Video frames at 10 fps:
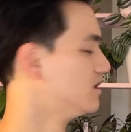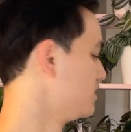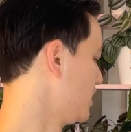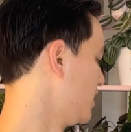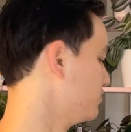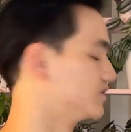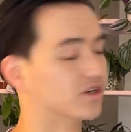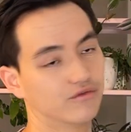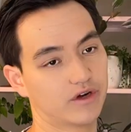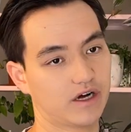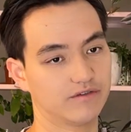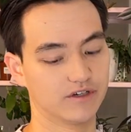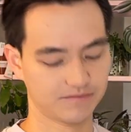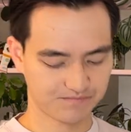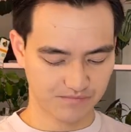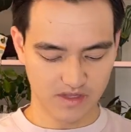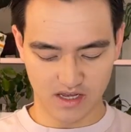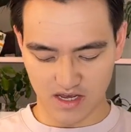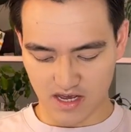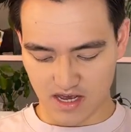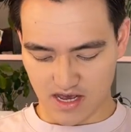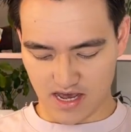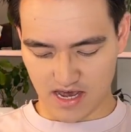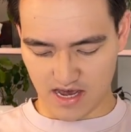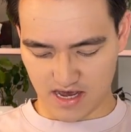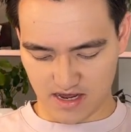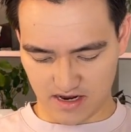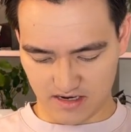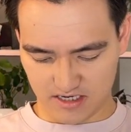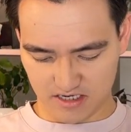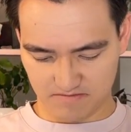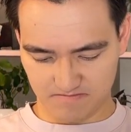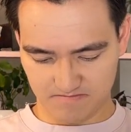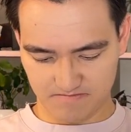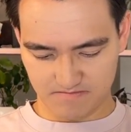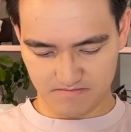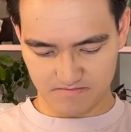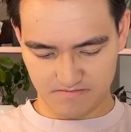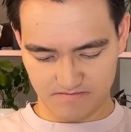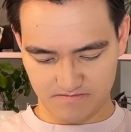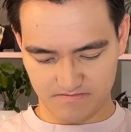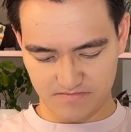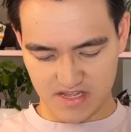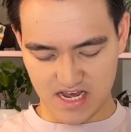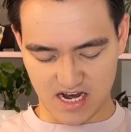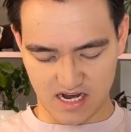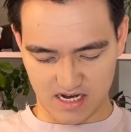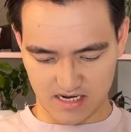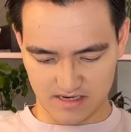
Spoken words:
was going to recover. And yeah.